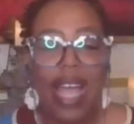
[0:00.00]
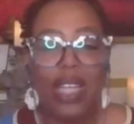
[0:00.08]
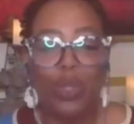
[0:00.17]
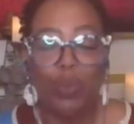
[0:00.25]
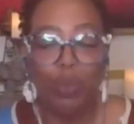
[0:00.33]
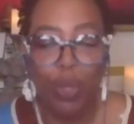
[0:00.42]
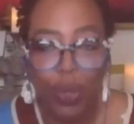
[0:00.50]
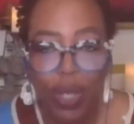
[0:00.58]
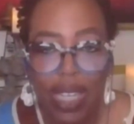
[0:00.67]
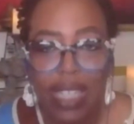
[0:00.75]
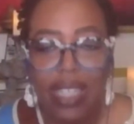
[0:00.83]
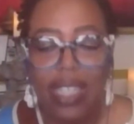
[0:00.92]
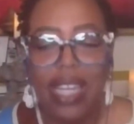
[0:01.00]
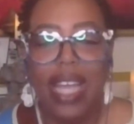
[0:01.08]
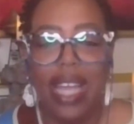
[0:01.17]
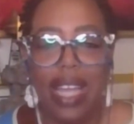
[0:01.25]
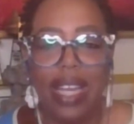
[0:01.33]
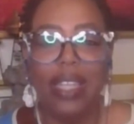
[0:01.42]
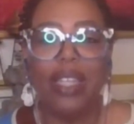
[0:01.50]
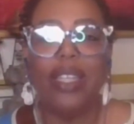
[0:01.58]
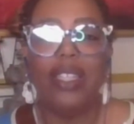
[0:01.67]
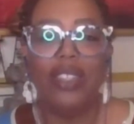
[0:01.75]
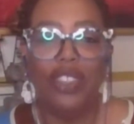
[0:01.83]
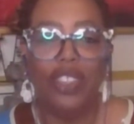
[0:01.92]
that is rooted in
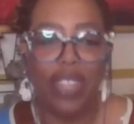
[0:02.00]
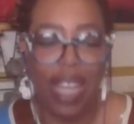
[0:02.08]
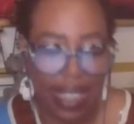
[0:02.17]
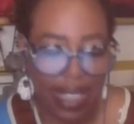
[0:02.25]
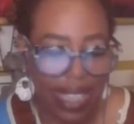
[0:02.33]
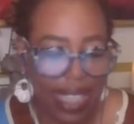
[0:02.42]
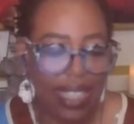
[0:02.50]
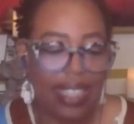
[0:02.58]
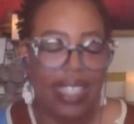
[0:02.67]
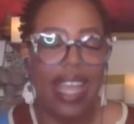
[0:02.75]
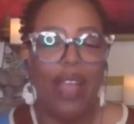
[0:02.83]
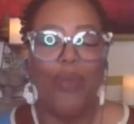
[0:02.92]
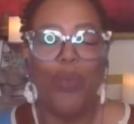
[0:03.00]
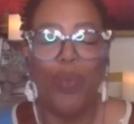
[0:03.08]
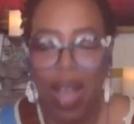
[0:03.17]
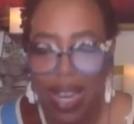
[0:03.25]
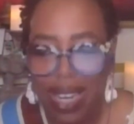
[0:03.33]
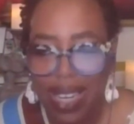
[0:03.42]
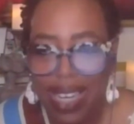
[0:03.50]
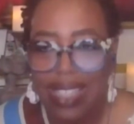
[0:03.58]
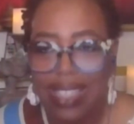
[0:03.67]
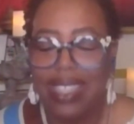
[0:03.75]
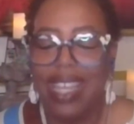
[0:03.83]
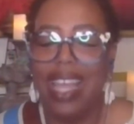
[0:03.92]
justice and
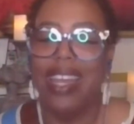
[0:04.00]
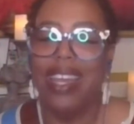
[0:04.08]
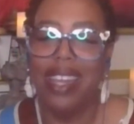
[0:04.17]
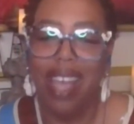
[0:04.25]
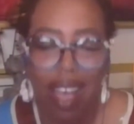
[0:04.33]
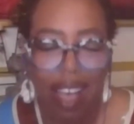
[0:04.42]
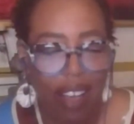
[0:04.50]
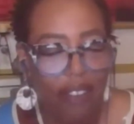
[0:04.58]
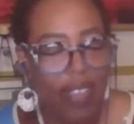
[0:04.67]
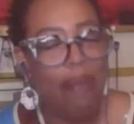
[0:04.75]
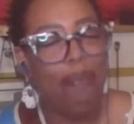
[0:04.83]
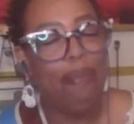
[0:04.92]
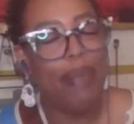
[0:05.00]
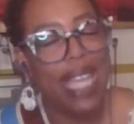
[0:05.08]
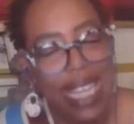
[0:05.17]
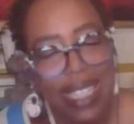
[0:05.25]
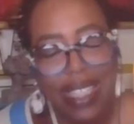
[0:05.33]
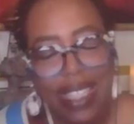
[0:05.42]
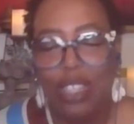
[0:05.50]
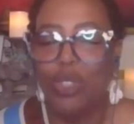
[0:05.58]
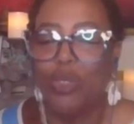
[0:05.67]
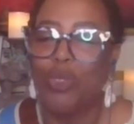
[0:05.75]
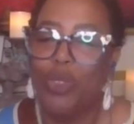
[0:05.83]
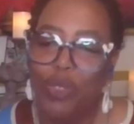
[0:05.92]
oneness and love and peace
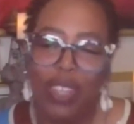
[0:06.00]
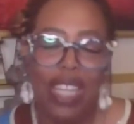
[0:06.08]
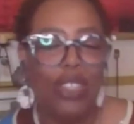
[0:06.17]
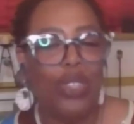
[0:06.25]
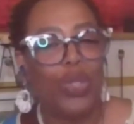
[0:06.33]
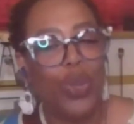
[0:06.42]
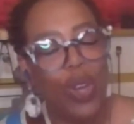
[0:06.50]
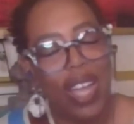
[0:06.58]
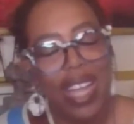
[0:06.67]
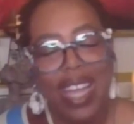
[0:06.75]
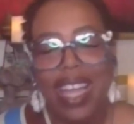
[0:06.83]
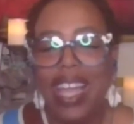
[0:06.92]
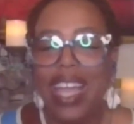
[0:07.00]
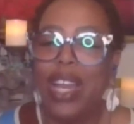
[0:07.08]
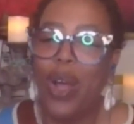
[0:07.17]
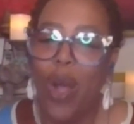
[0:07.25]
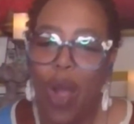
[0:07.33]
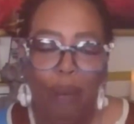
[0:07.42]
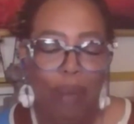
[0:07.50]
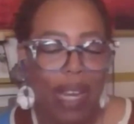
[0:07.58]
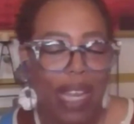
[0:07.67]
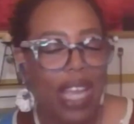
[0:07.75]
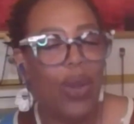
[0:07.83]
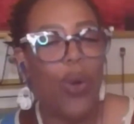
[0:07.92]
and truth and joy and
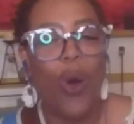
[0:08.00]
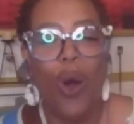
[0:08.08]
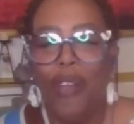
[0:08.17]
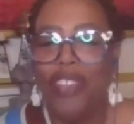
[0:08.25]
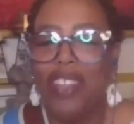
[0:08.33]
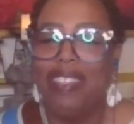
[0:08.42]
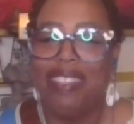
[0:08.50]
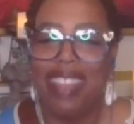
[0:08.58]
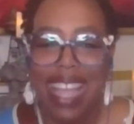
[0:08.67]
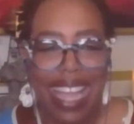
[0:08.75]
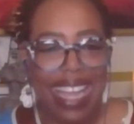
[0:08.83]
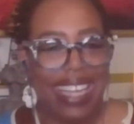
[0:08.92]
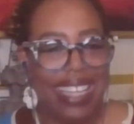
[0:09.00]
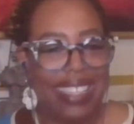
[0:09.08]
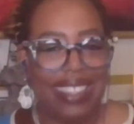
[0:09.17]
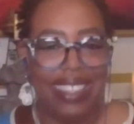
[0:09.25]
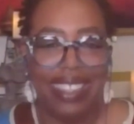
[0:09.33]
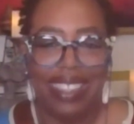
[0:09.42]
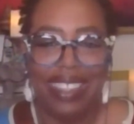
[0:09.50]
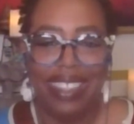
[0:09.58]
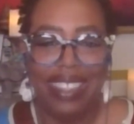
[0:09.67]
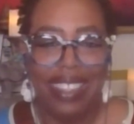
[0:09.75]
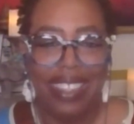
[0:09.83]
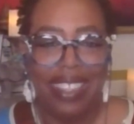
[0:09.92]
harmony and all the things
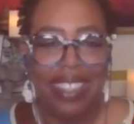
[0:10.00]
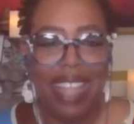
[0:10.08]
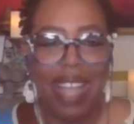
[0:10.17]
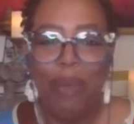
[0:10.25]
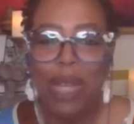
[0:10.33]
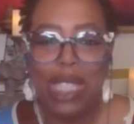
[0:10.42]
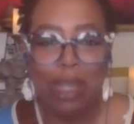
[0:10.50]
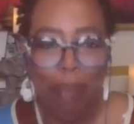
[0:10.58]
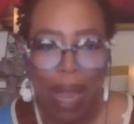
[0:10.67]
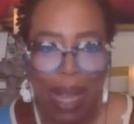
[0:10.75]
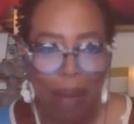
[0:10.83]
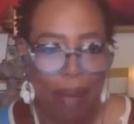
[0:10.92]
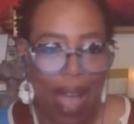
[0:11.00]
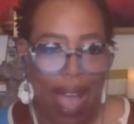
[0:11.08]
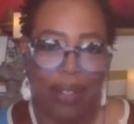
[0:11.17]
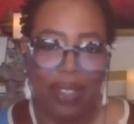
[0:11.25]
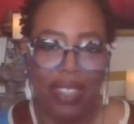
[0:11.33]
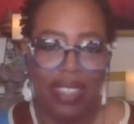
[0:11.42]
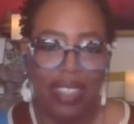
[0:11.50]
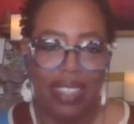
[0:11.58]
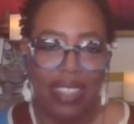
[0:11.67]
that we speak about.